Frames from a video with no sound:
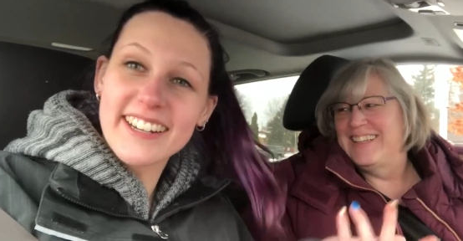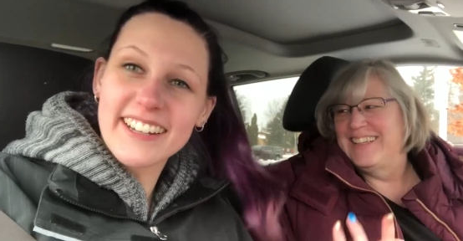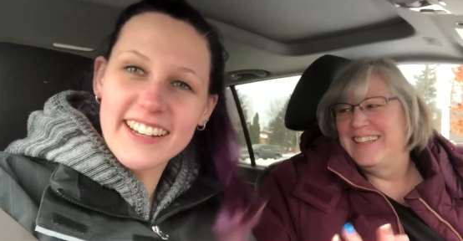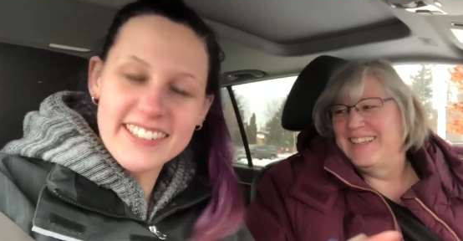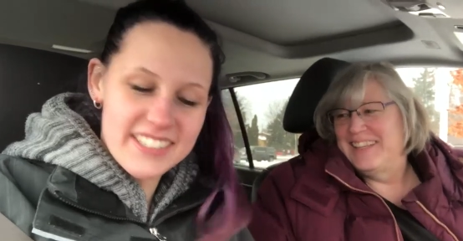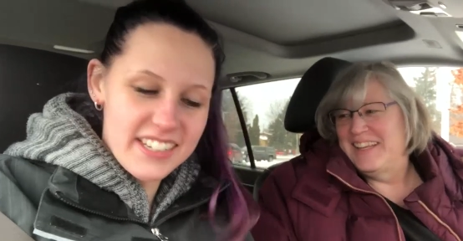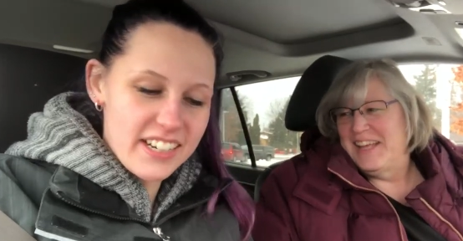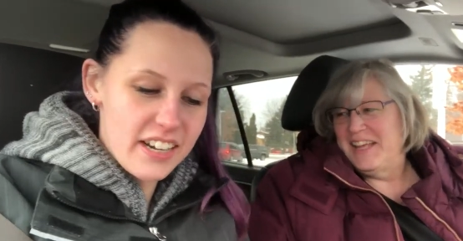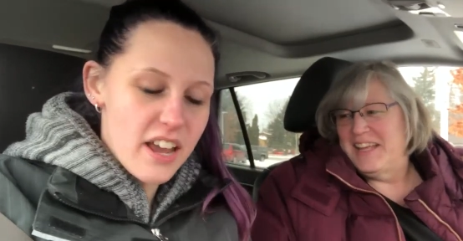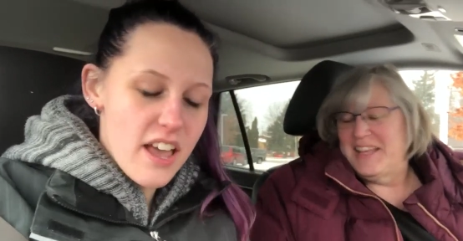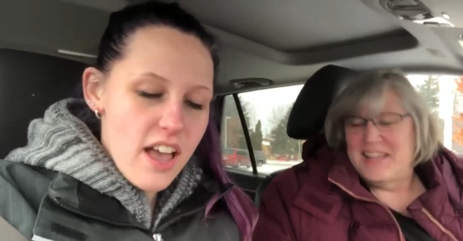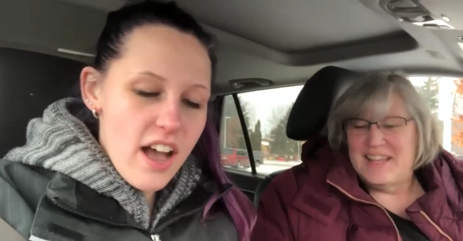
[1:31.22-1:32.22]
Speaker 1: Day 18.
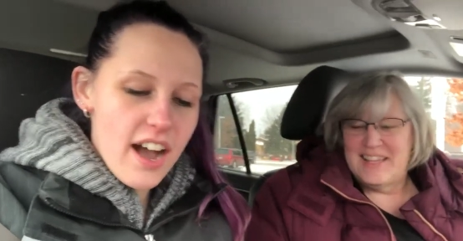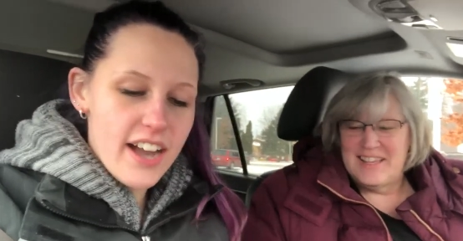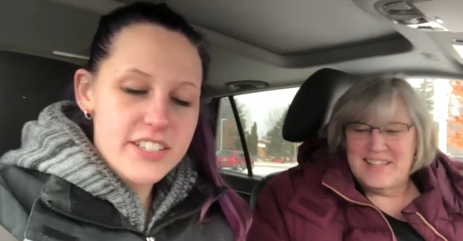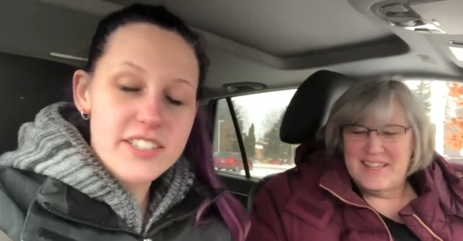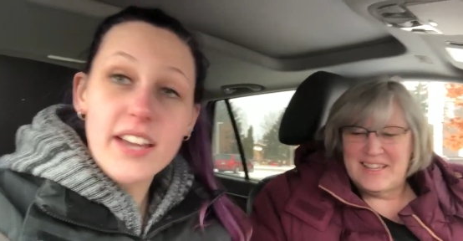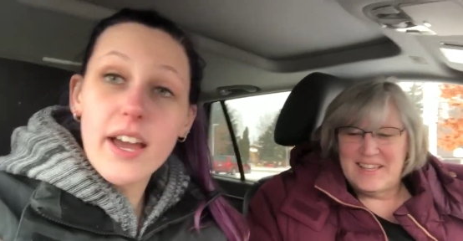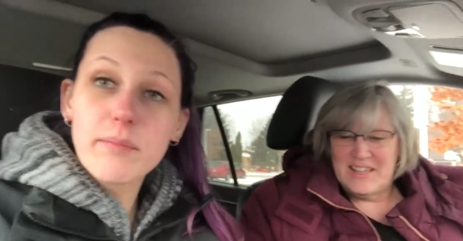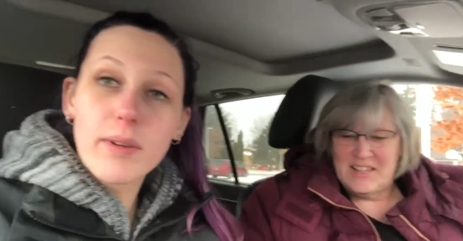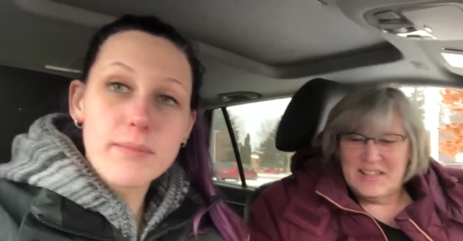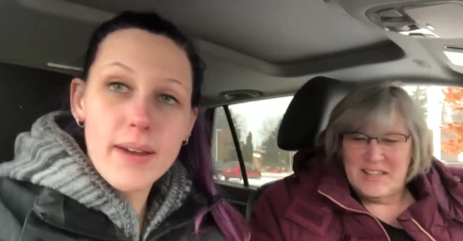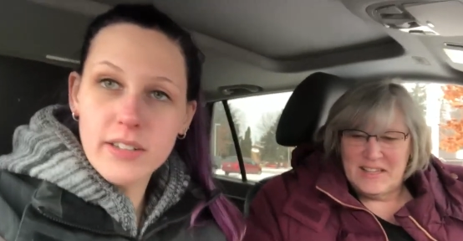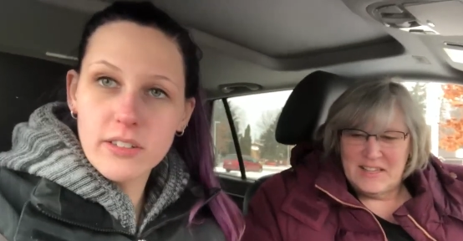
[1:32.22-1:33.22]
I just had my
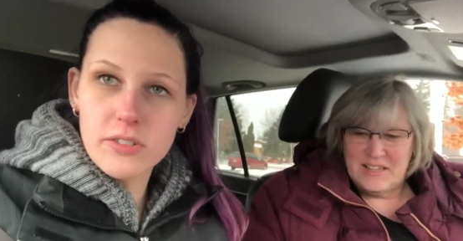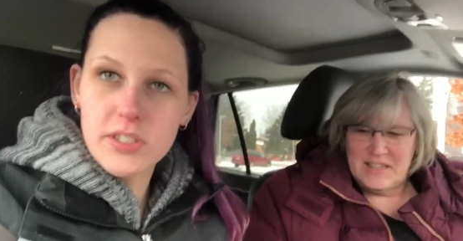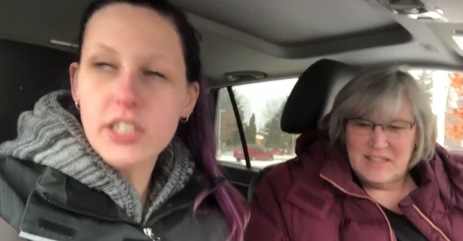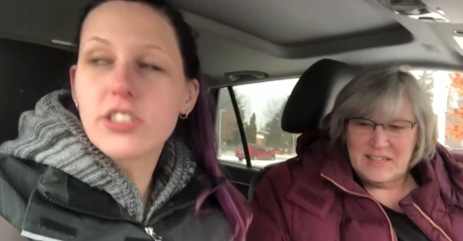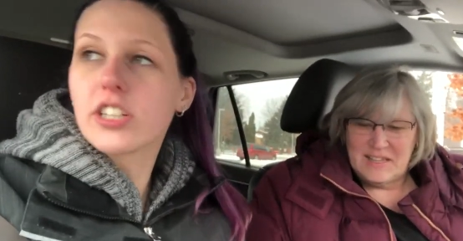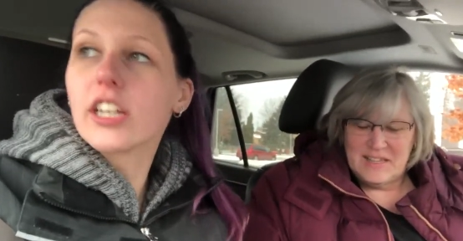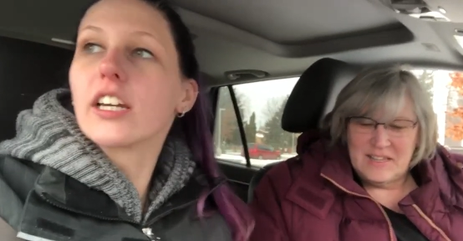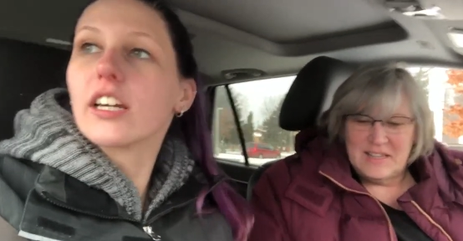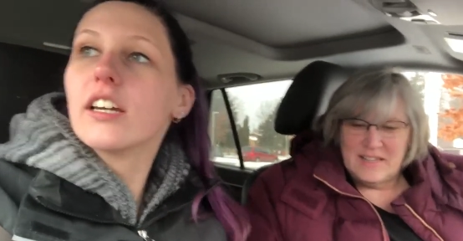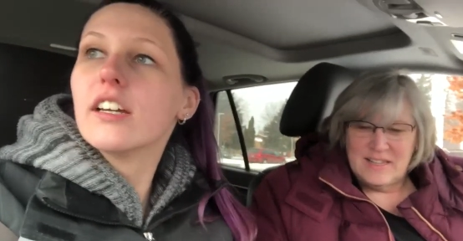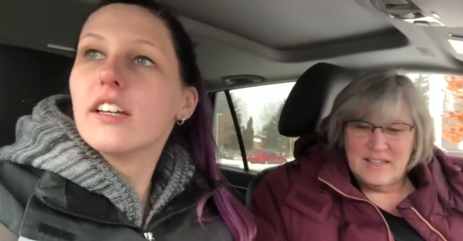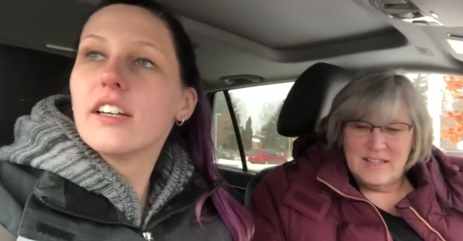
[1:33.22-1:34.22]
micro teaching
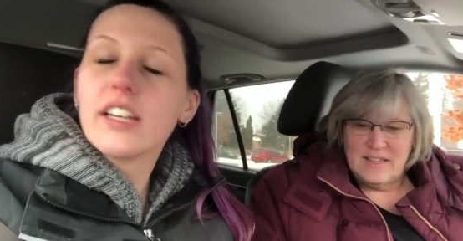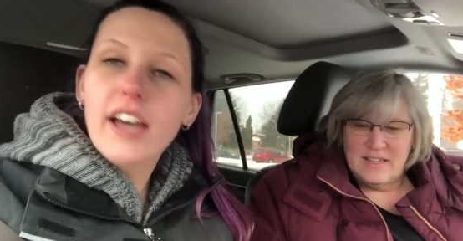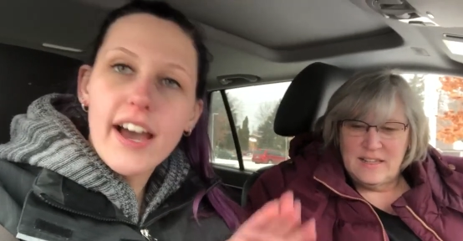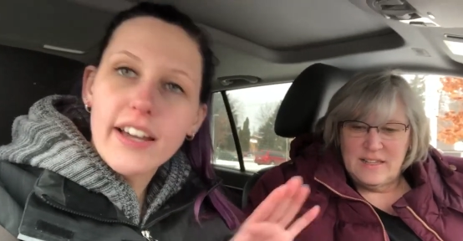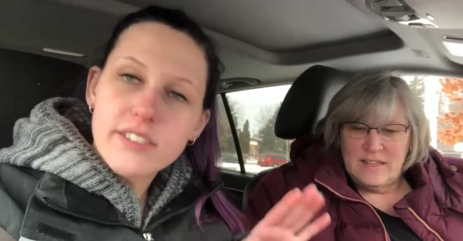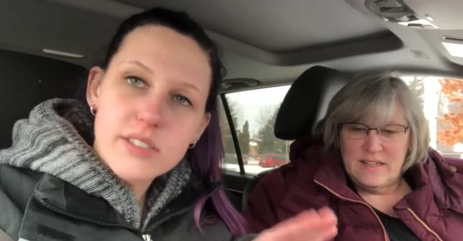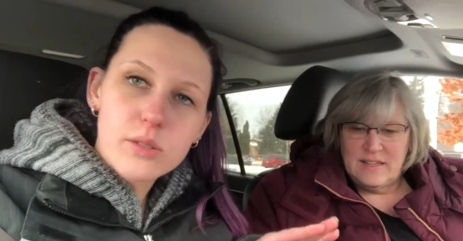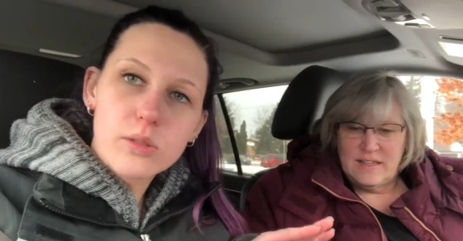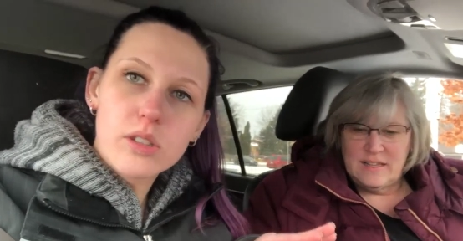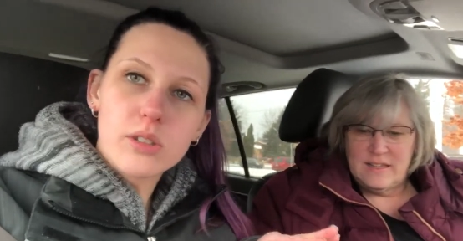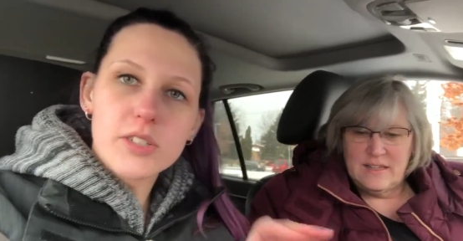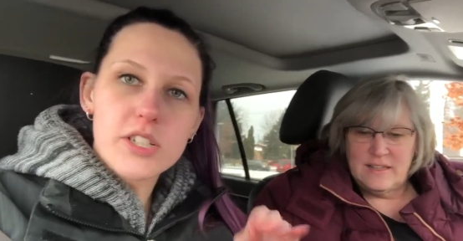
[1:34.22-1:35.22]
at
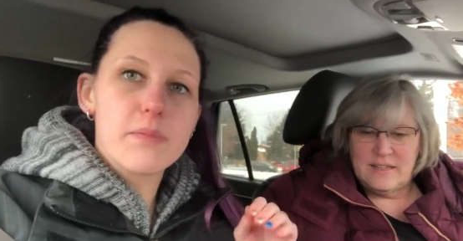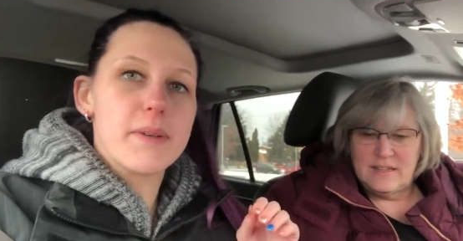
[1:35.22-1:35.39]
school, which is